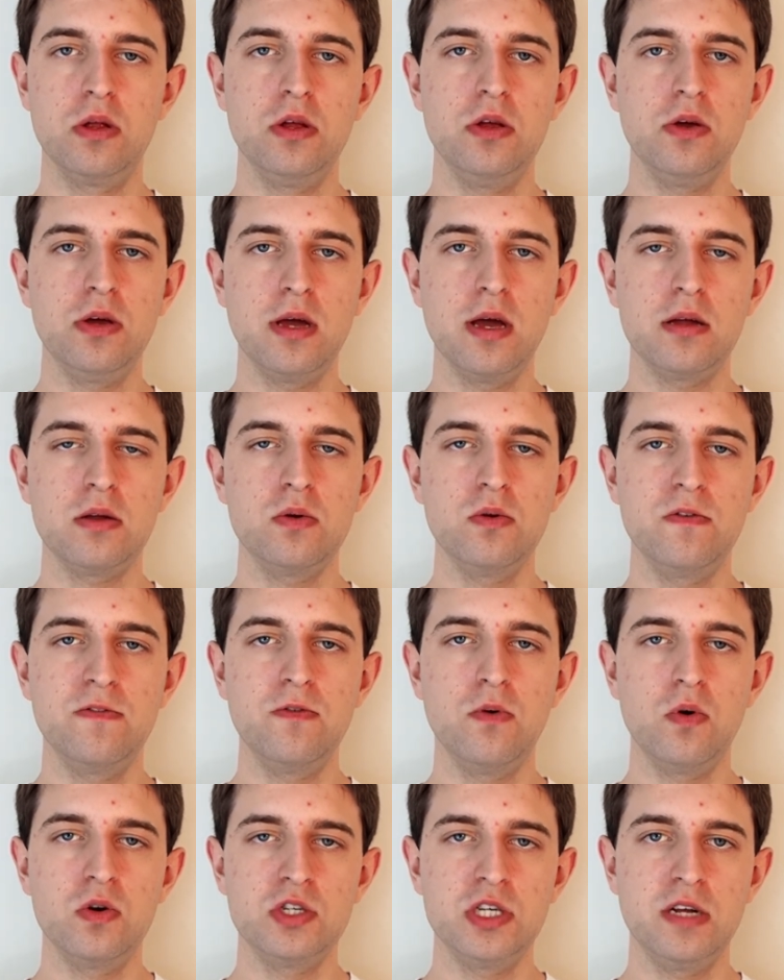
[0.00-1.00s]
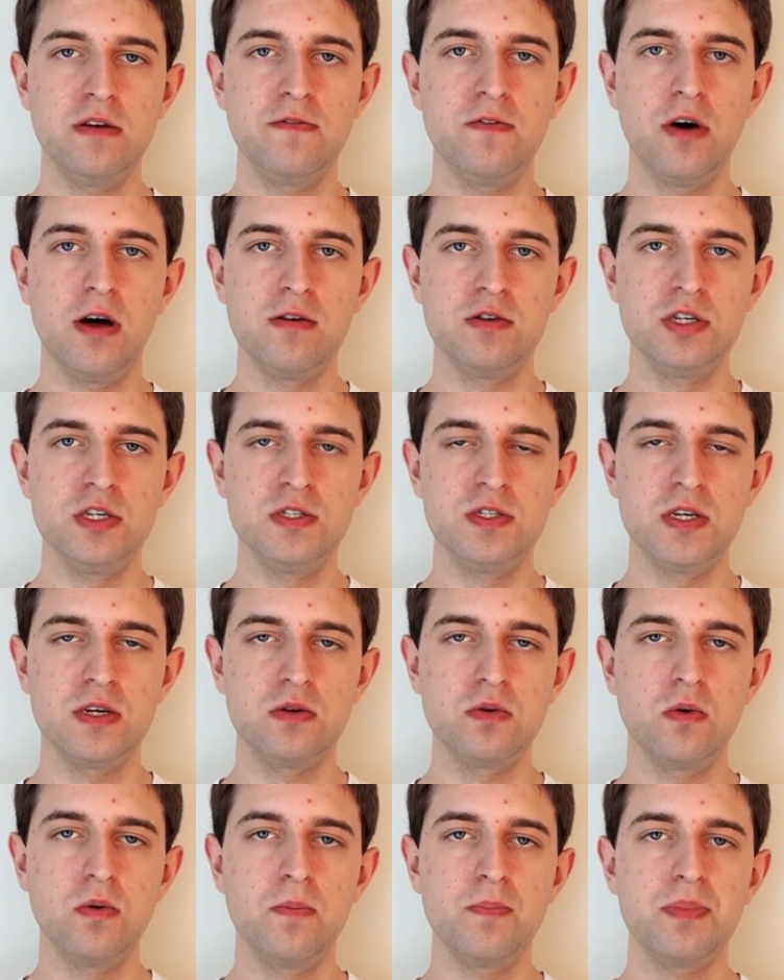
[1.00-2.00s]
that you get good 4G and 5G
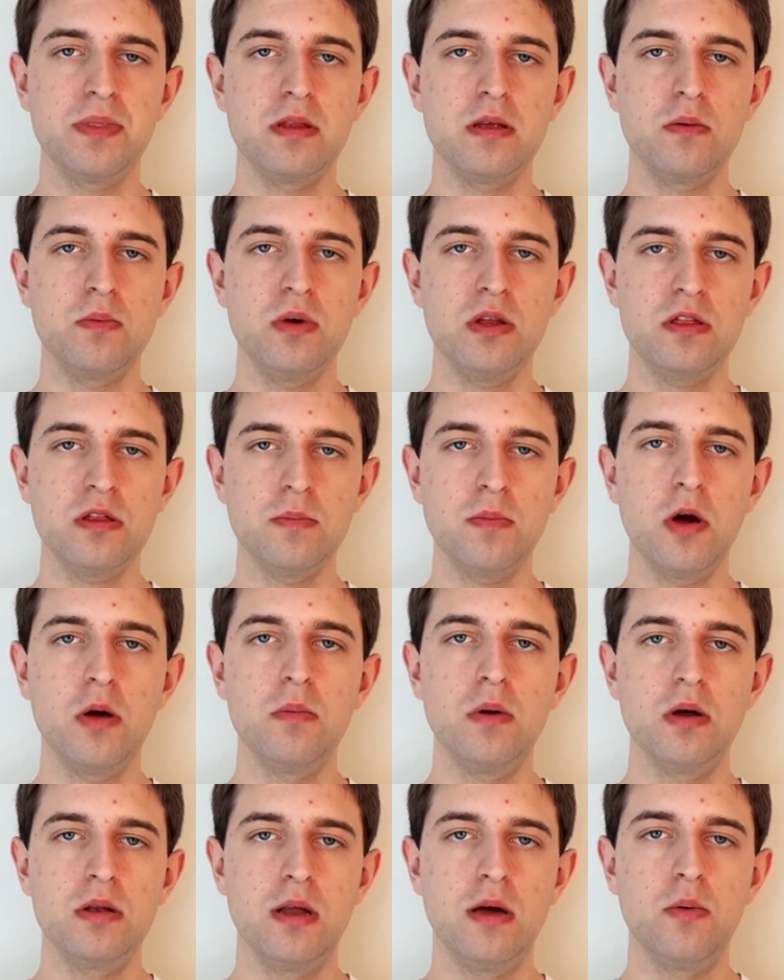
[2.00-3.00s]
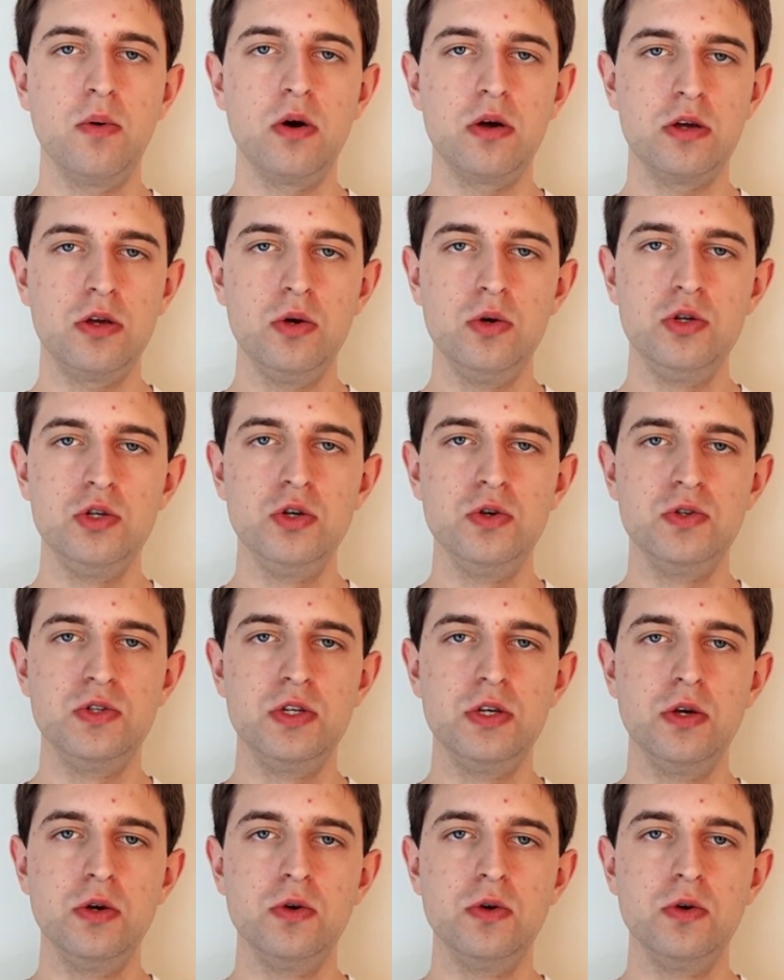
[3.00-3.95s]
signal with the mobile network you choose to